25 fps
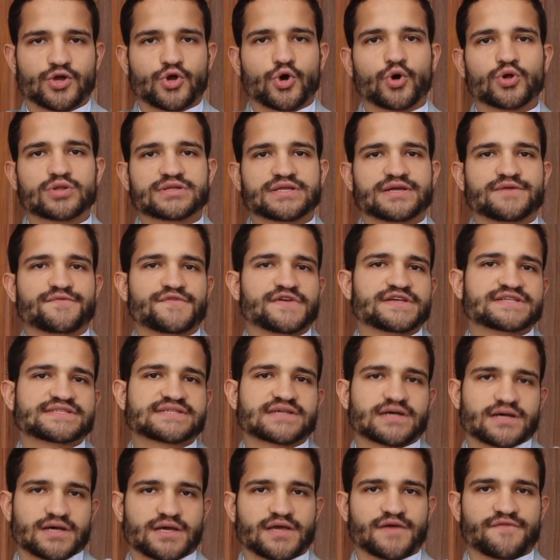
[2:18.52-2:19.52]
golden
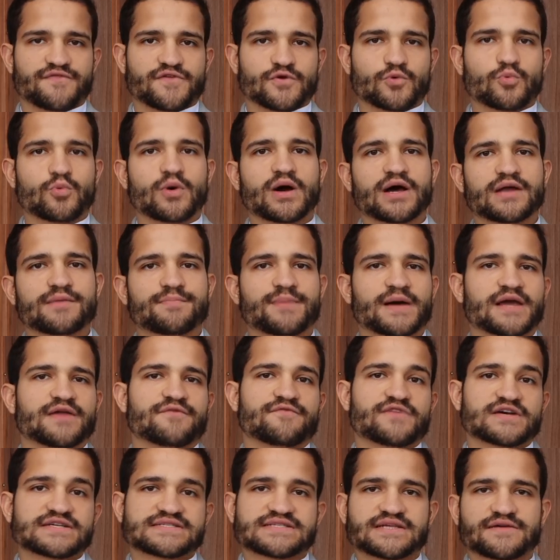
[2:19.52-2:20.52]
visa if you want by
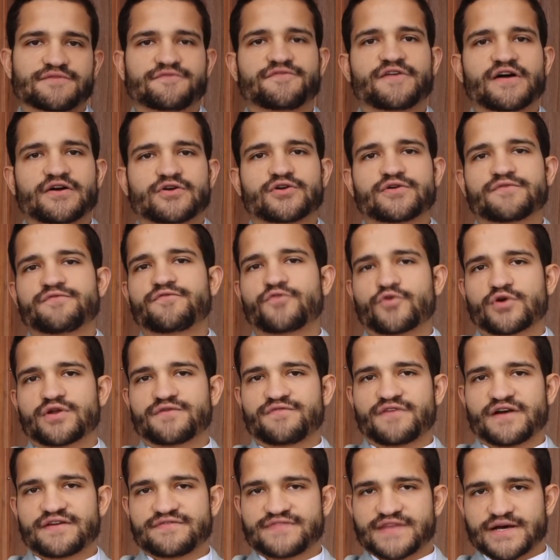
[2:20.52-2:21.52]
investing
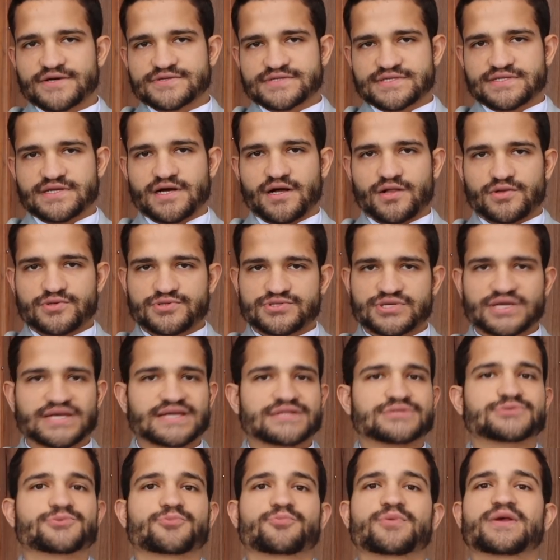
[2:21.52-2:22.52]
$545,000
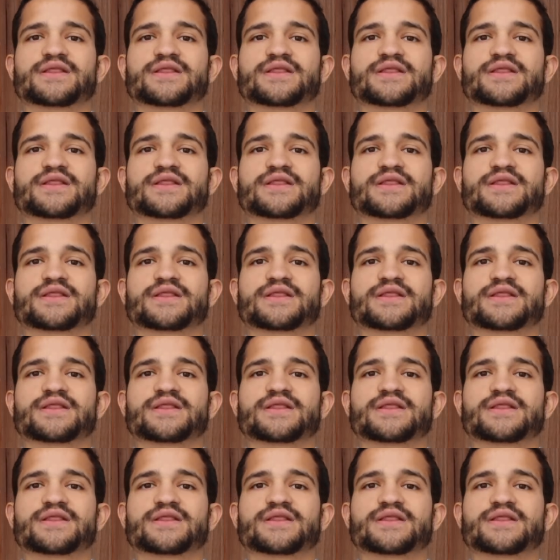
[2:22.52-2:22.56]
into